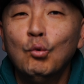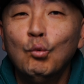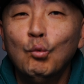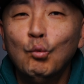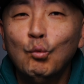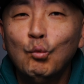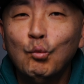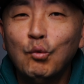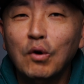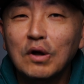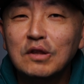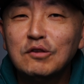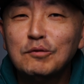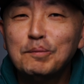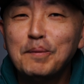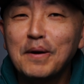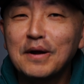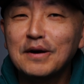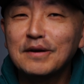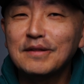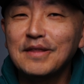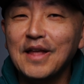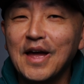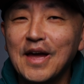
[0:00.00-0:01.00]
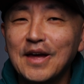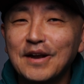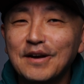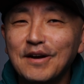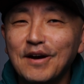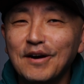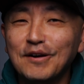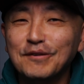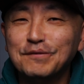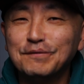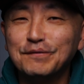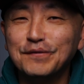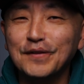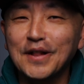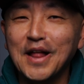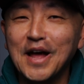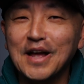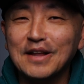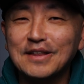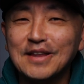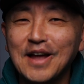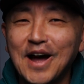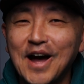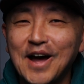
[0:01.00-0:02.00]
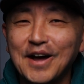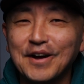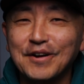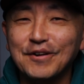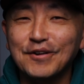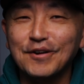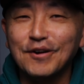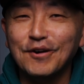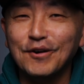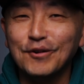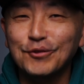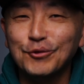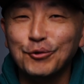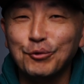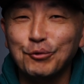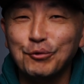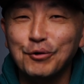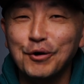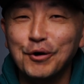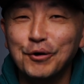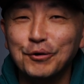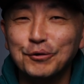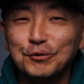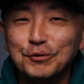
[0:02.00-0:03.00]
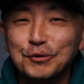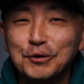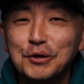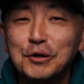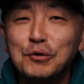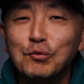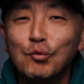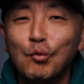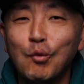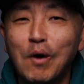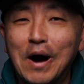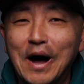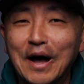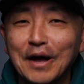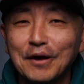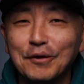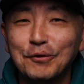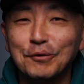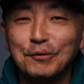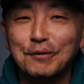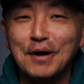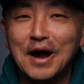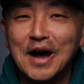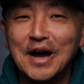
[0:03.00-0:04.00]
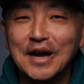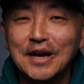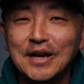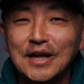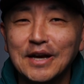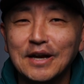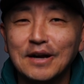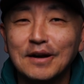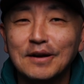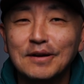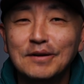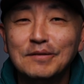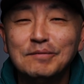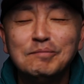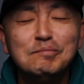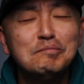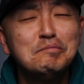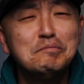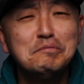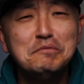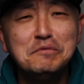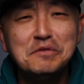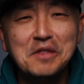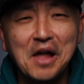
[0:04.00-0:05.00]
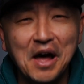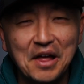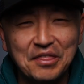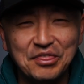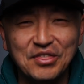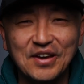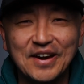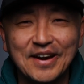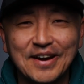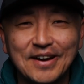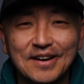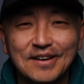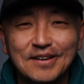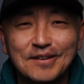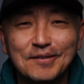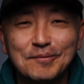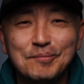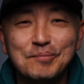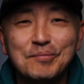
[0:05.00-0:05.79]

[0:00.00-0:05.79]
What's better than a flat tire on the road while riding? Nothing.